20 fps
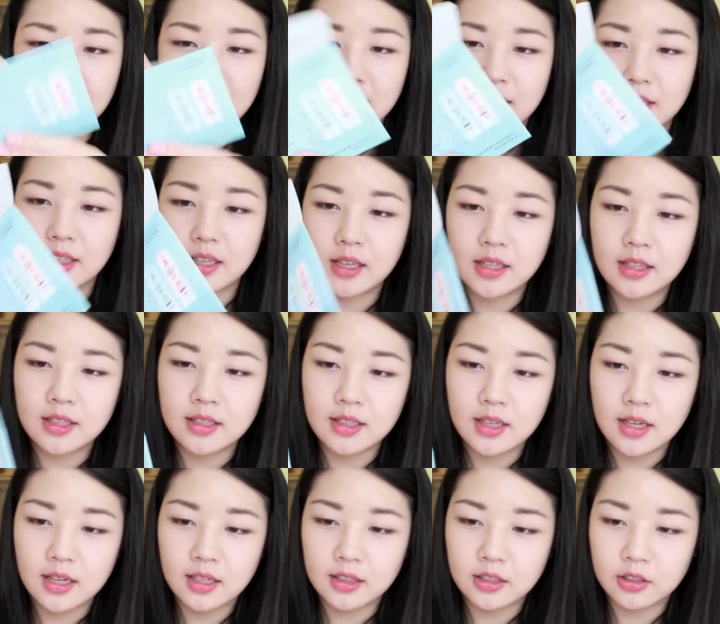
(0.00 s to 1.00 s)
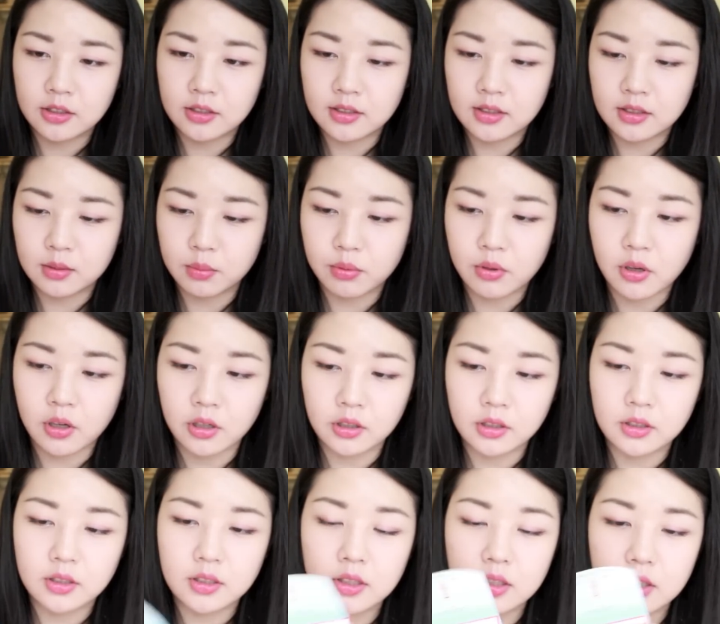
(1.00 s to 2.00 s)
And inside there's the
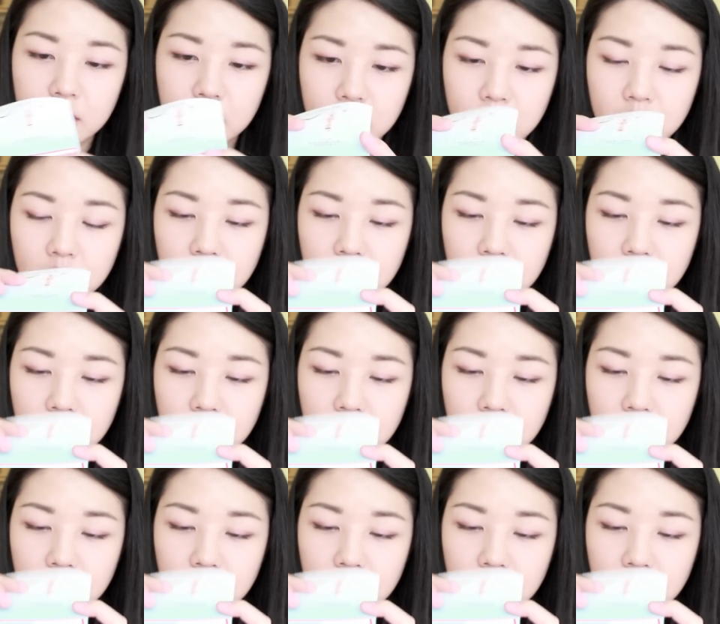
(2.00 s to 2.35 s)
products.